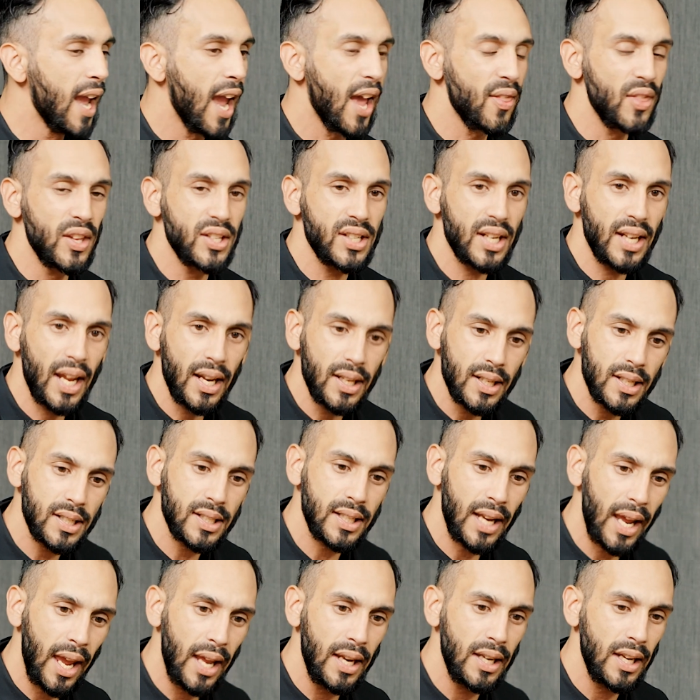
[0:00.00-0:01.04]
and there's an
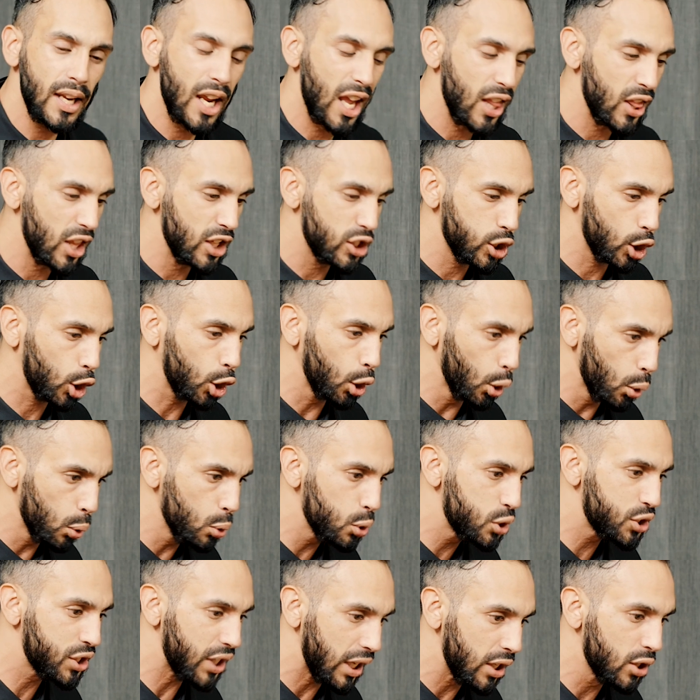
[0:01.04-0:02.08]
understanding and there's a
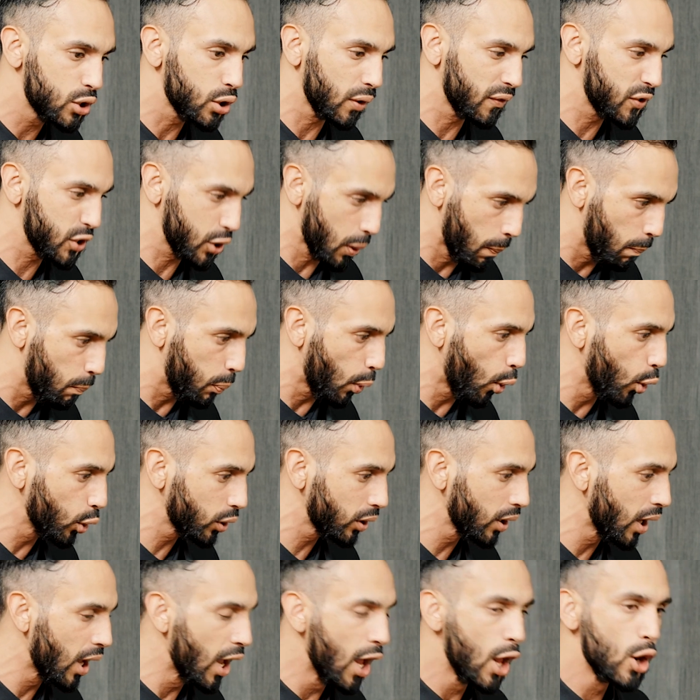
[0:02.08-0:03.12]
true sense of support,